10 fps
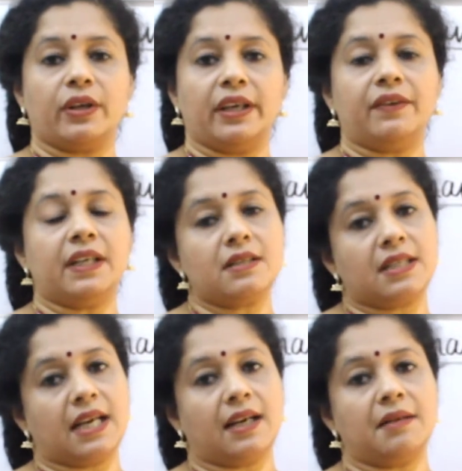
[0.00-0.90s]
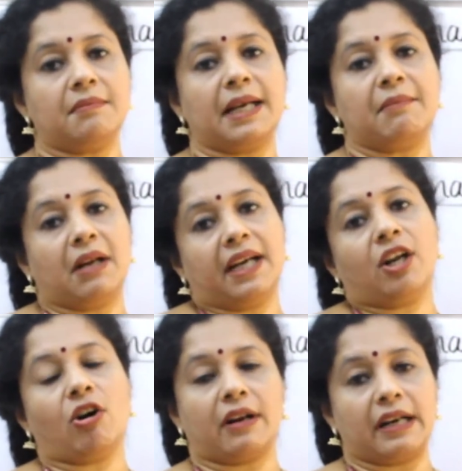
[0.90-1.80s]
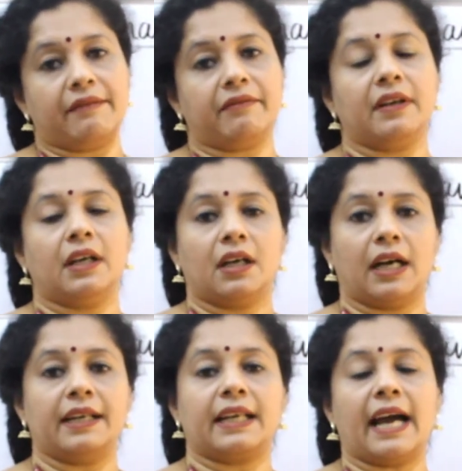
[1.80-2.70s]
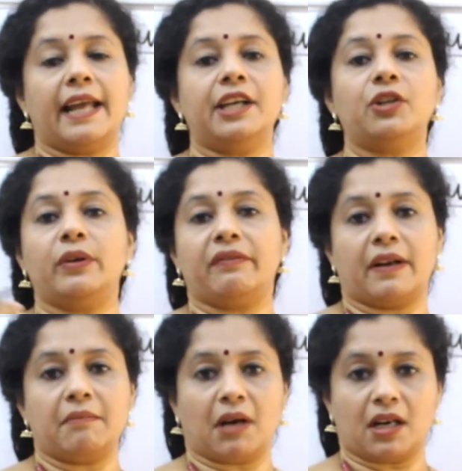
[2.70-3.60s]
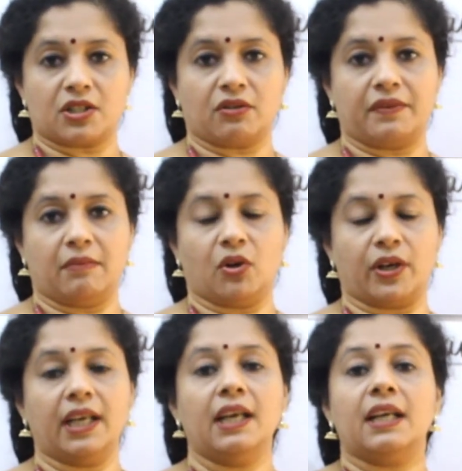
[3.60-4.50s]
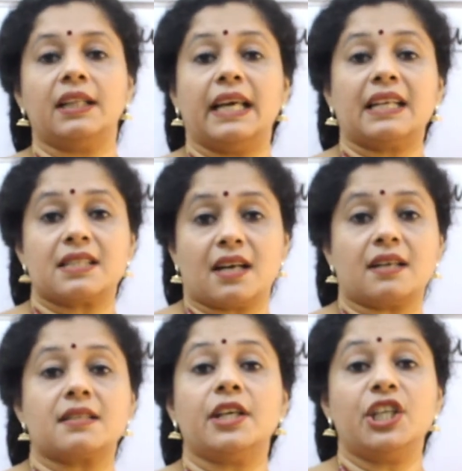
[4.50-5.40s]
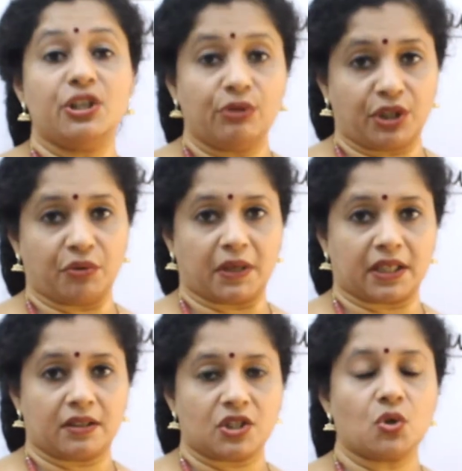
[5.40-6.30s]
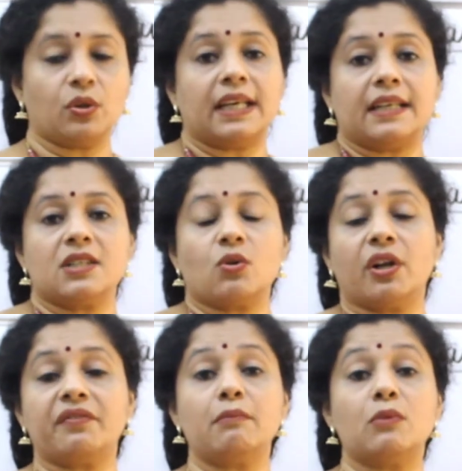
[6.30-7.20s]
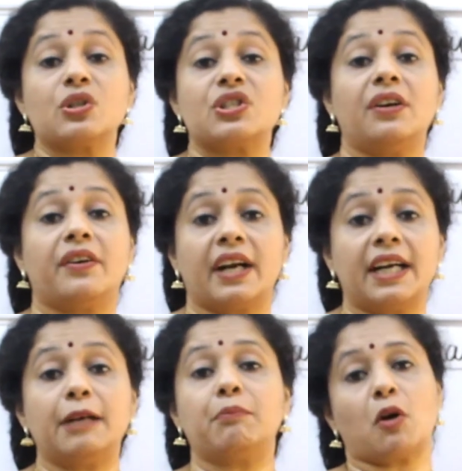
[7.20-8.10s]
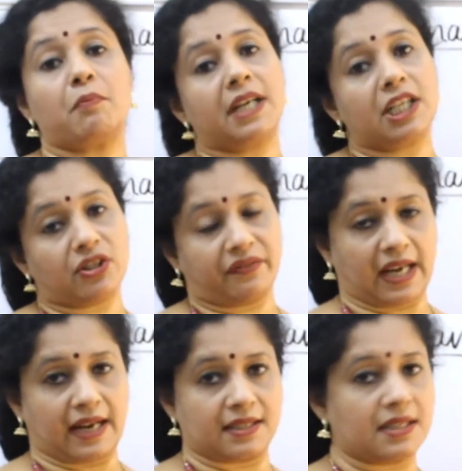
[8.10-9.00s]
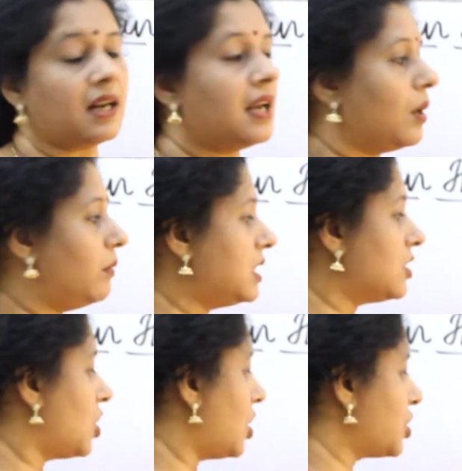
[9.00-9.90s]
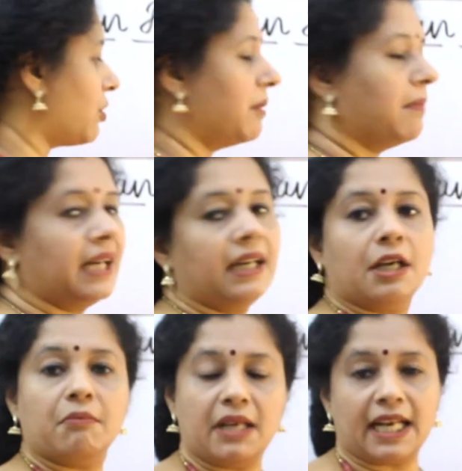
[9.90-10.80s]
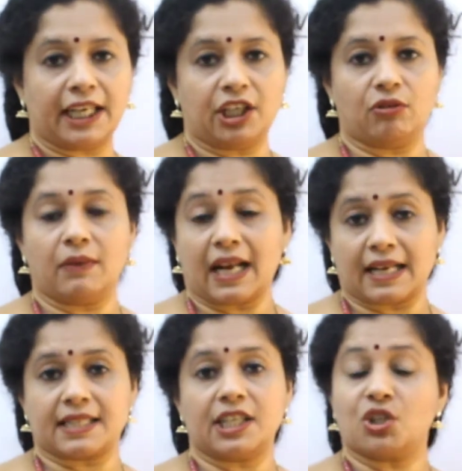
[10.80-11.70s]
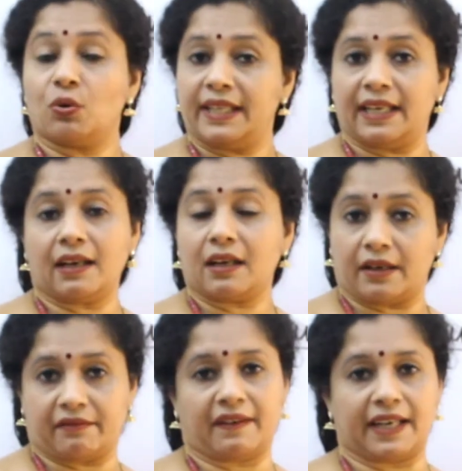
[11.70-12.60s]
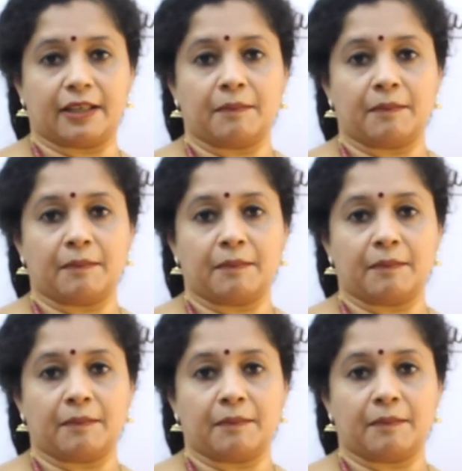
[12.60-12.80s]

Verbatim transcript: if it is taken by blood or lymph and carried to different parts of the body, there starts a new tumor. So that is one of the most dreaded properties of cancer, which is not shown by benign tumor. As I told, they are confined.